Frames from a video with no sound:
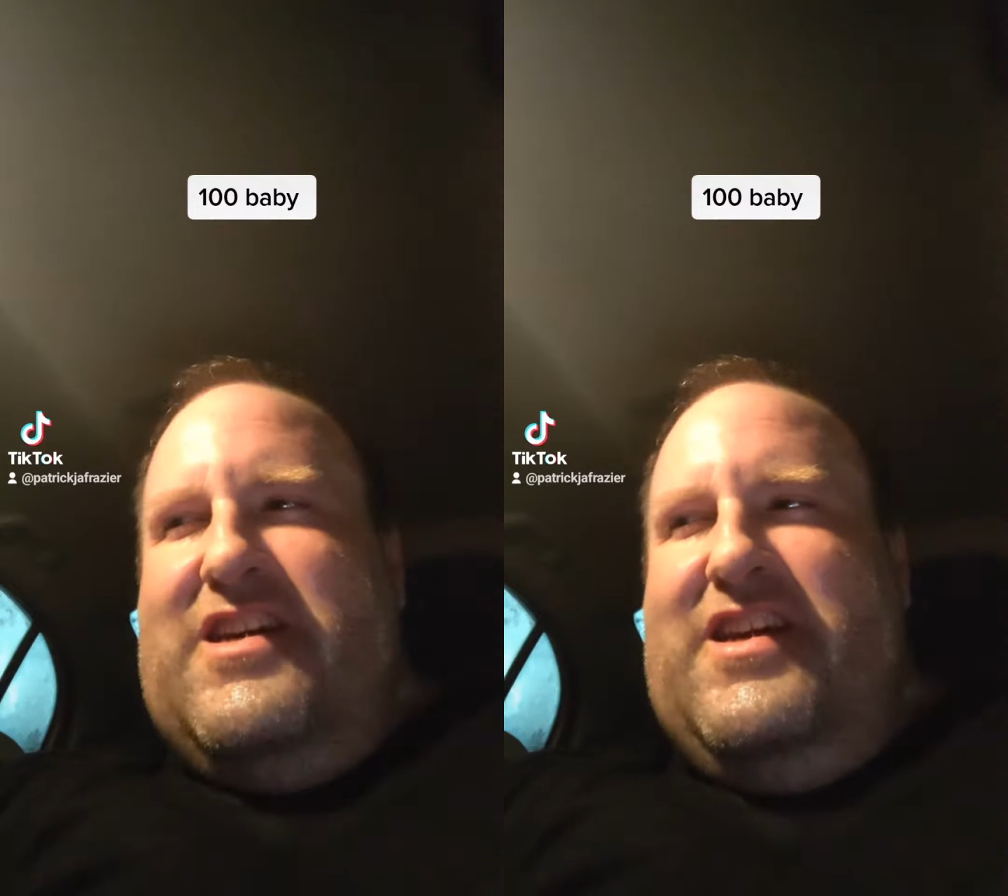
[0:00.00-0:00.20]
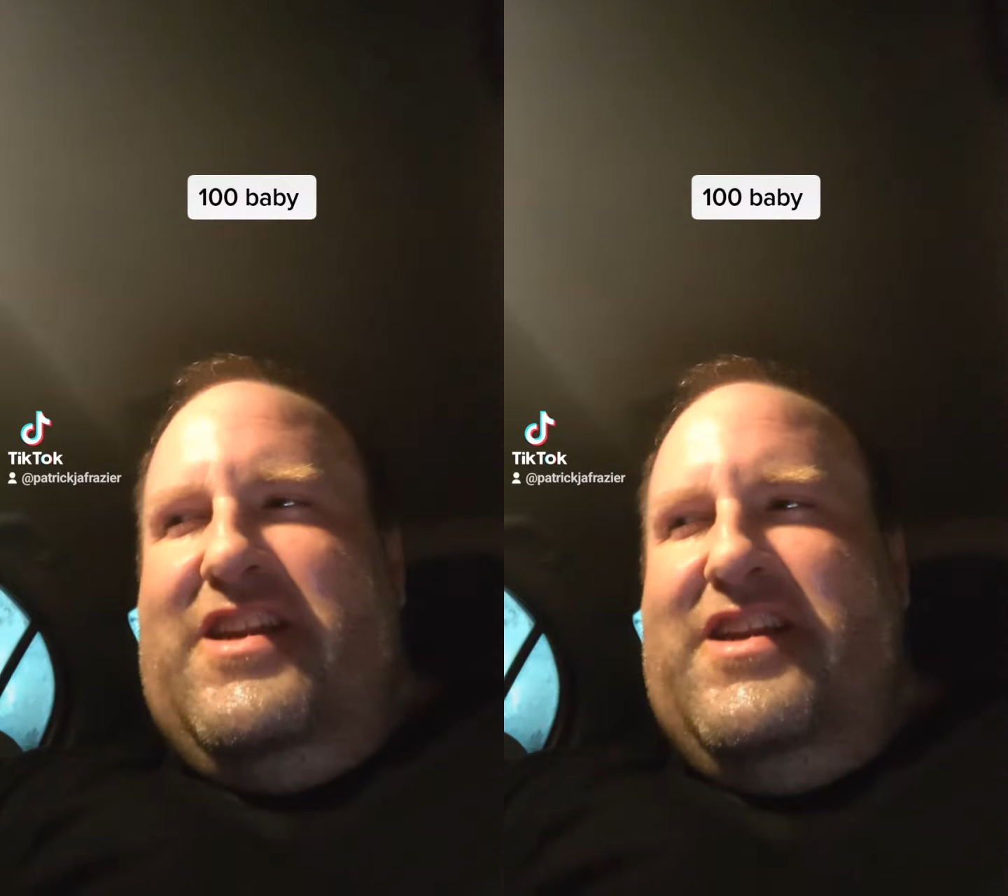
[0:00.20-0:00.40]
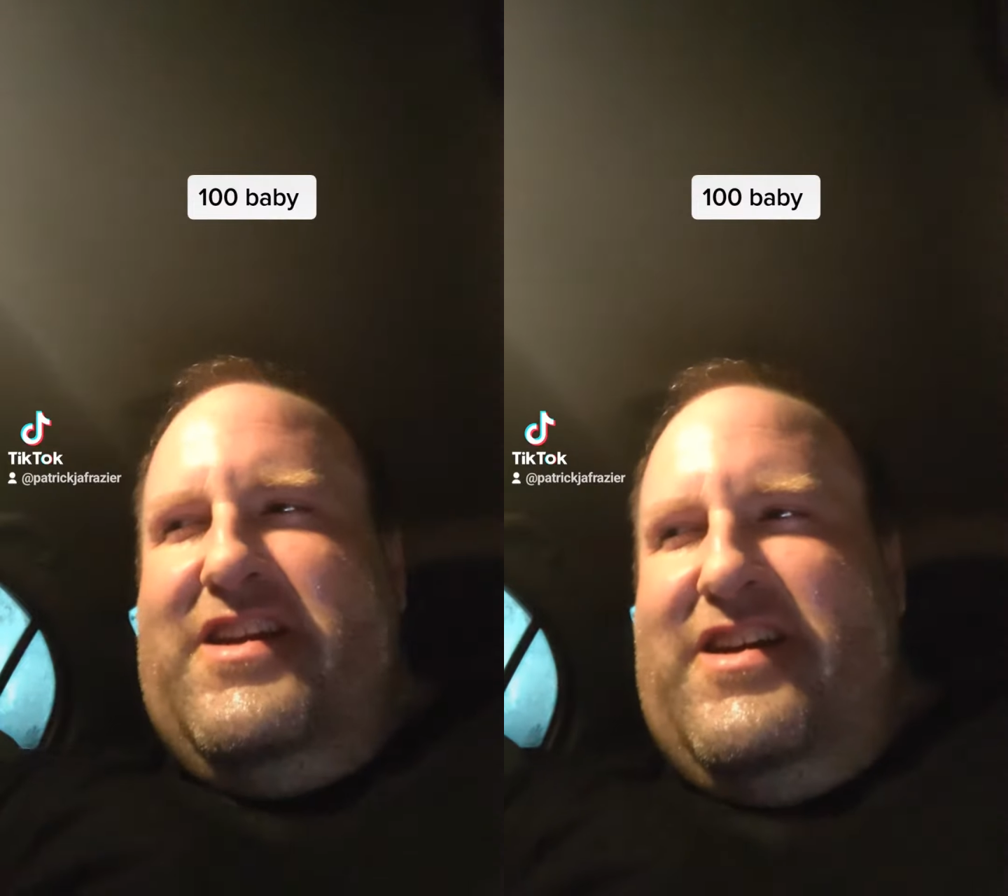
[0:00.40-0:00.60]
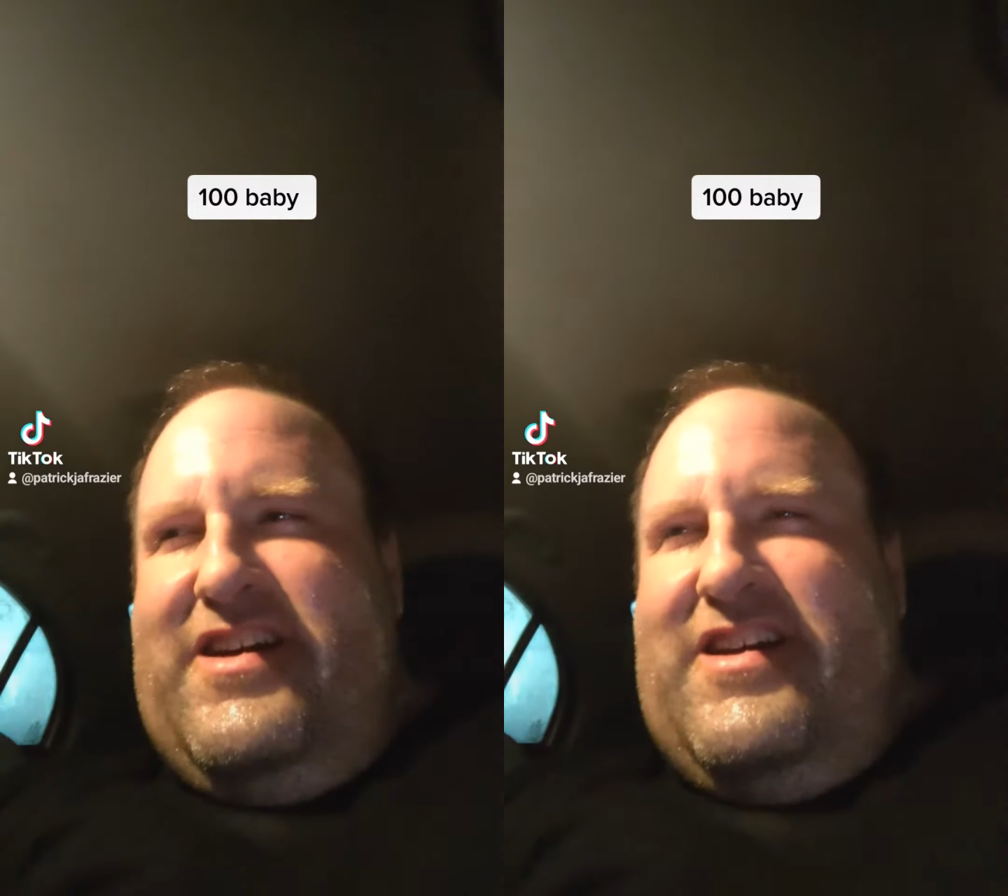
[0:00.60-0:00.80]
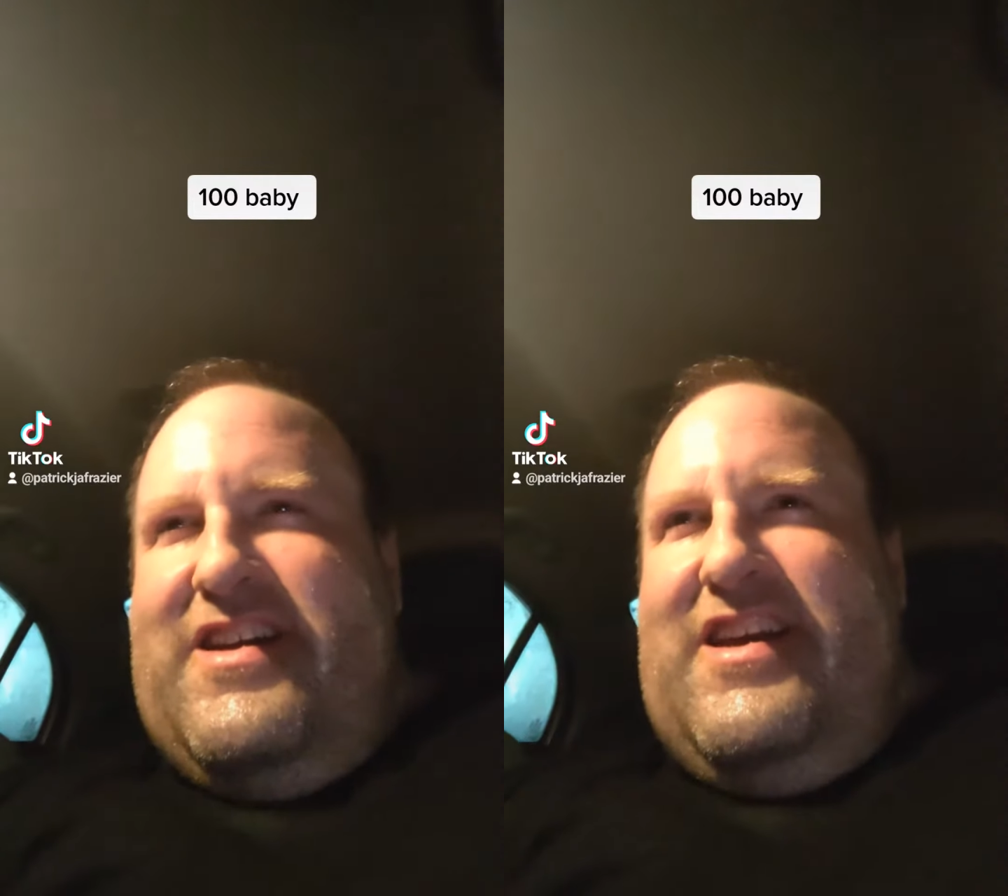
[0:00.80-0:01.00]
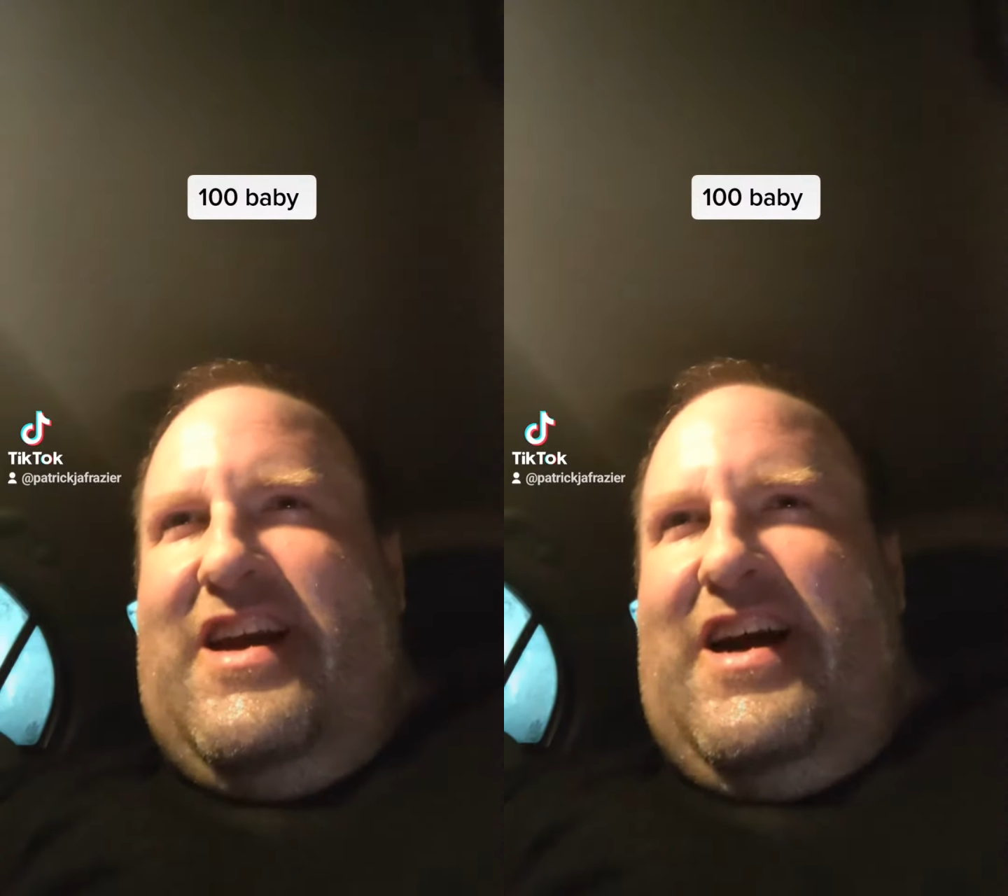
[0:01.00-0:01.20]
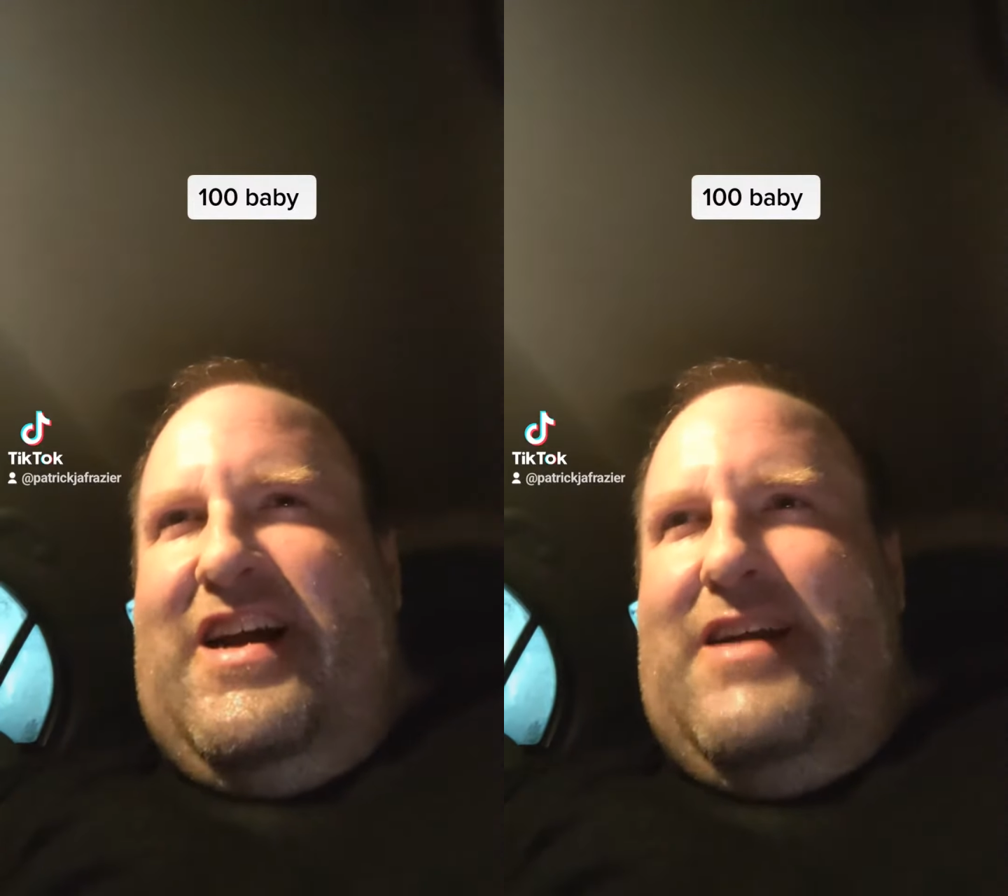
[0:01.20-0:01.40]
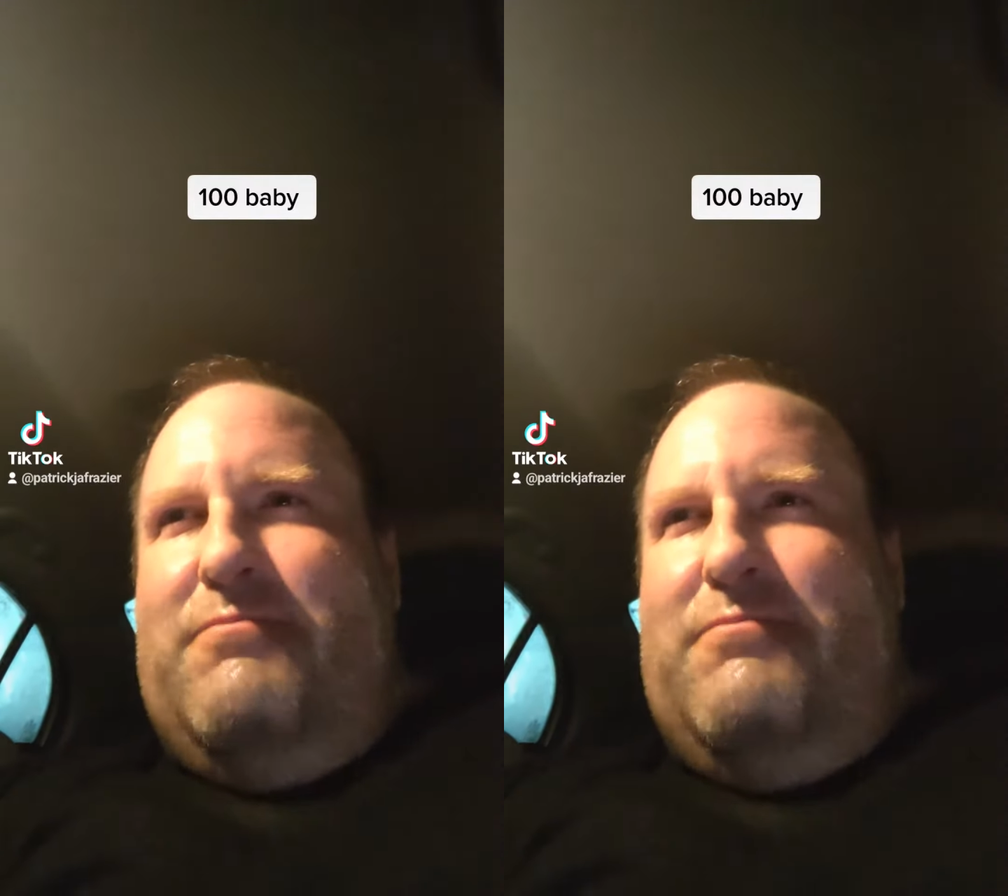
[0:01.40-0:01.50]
And yeah,